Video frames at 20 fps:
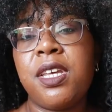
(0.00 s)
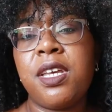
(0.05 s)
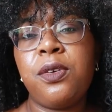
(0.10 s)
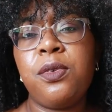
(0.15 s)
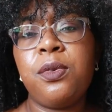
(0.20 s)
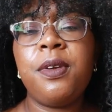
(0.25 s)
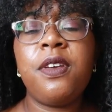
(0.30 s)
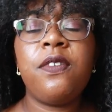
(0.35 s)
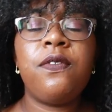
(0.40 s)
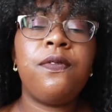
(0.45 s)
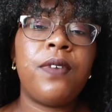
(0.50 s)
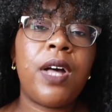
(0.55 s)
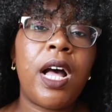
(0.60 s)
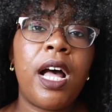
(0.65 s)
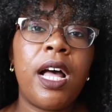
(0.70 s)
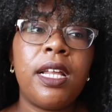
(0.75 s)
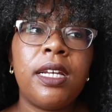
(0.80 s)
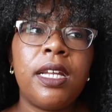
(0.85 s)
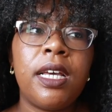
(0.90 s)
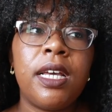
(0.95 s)
think it would be
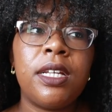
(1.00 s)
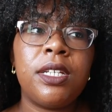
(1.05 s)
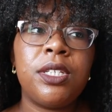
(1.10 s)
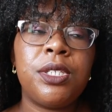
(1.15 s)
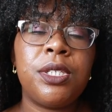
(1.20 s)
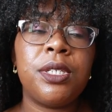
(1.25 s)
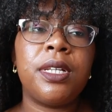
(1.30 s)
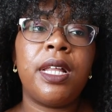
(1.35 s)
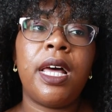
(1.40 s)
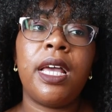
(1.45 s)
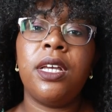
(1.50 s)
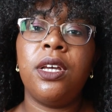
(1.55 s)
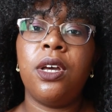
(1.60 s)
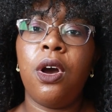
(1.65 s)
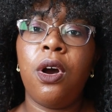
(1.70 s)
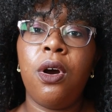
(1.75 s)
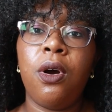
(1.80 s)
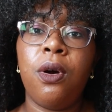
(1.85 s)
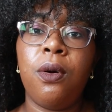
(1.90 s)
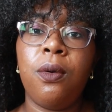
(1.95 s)
fun to like
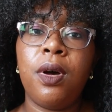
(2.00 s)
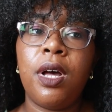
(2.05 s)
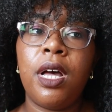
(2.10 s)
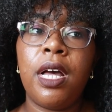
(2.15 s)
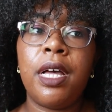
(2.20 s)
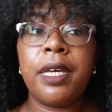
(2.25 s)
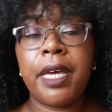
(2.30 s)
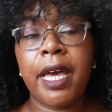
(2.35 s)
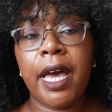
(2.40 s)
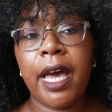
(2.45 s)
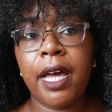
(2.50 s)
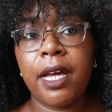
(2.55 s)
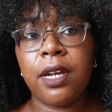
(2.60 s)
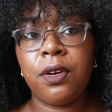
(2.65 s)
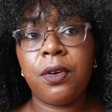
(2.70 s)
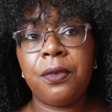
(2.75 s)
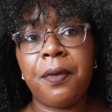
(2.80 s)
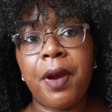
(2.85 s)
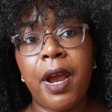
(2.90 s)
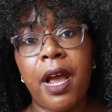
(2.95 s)
go again
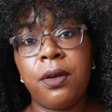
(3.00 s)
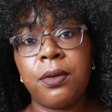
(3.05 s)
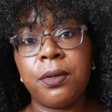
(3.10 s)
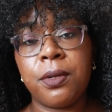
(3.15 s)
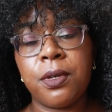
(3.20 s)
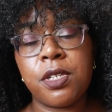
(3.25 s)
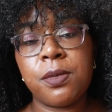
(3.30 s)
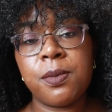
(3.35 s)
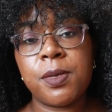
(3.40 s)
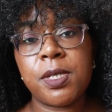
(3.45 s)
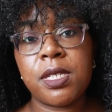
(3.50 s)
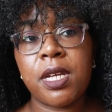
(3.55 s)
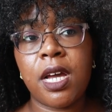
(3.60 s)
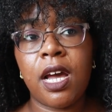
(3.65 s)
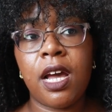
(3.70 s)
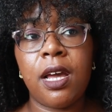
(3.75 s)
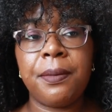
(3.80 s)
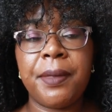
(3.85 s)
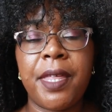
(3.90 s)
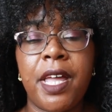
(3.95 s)
around Christmas
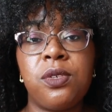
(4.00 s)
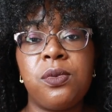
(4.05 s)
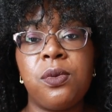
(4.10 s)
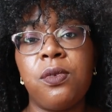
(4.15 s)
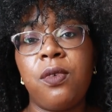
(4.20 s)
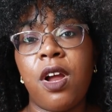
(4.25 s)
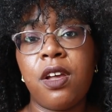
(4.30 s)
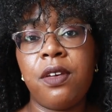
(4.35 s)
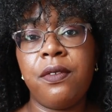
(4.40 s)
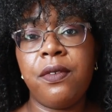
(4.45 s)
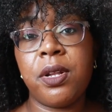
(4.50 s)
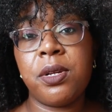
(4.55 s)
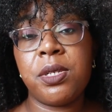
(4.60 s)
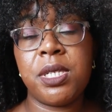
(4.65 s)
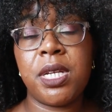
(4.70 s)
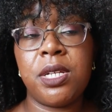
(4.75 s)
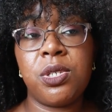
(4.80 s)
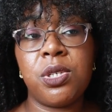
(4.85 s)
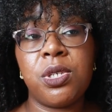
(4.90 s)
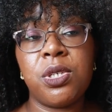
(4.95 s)
time. That's when Rockefeller
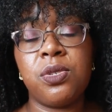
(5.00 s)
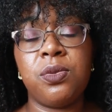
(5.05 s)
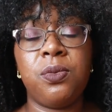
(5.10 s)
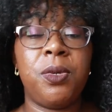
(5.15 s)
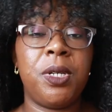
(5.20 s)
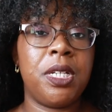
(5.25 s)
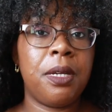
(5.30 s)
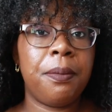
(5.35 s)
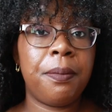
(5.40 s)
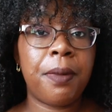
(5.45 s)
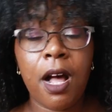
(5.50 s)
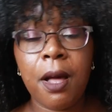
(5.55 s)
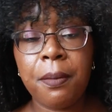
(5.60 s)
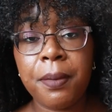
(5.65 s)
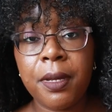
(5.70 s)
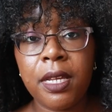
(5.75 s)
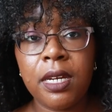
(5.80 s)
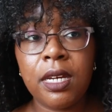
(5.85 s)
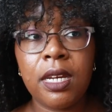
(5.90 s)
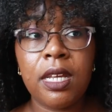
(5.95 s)
Center is really
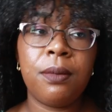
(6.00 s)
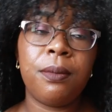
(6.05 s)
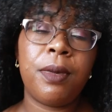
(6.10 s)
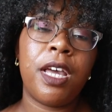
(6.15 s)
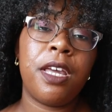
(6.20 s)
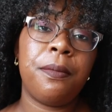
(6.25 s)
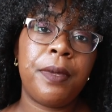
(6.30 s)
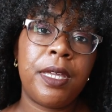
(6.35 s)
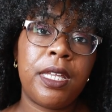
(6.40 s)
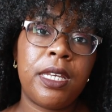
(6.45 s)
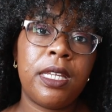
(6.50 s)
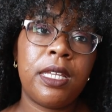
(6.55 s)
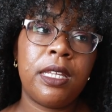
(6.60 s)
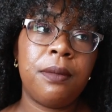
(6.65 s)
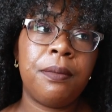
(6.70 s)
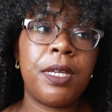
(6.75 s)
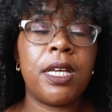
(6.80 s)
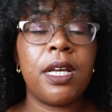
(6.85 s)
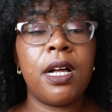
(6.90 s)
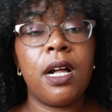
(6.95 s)
poppin', in my
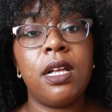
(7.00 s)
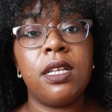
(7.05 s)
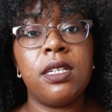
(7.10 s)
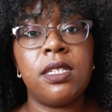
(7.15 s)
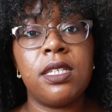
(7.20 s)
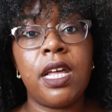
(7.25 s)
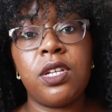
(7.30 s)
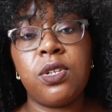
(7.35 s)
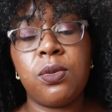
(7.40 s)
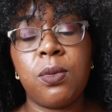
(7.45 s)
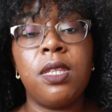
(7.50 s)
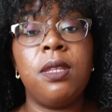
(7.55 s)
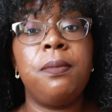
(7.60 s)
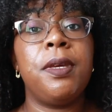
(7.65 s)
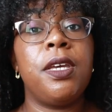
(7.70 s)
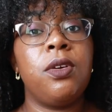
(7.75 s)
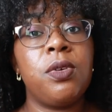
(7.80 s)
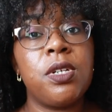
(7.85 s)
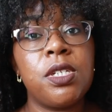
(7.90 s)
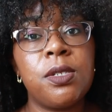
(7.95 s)
opinion, because that's when the
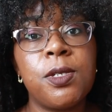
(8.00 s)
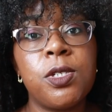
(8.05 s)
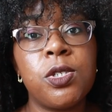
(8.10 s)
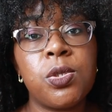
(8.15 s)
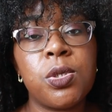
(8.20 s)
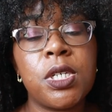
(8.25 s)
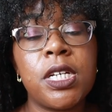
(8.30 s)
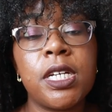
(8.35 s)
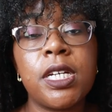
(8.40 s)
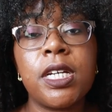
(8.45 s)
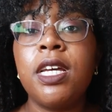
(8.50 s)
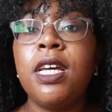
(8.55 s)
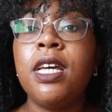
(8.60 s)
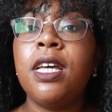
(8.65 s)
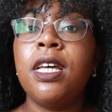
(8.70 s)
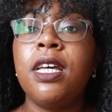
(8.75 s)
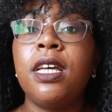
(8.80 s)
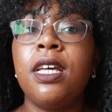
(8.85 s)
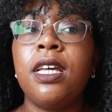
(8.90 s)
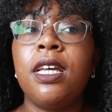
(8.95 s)
big Christmas tree
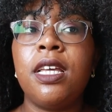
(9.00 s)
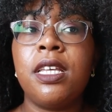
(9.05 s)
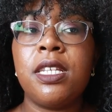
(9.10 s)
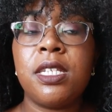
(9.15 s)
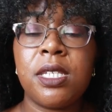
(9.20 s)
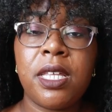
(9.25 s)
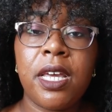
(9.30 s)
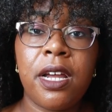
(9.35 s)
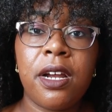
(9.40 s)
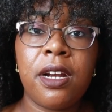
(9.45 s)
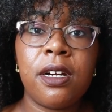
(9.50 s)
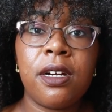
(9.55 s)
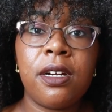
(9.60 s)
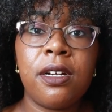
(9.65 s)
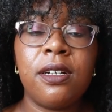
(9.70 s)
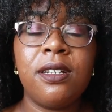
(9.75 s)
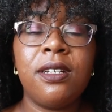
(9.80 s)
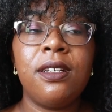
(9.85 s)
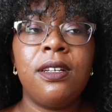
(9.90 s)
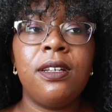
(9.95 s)
is
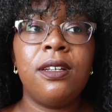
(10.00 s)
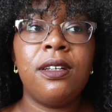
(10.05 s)
there,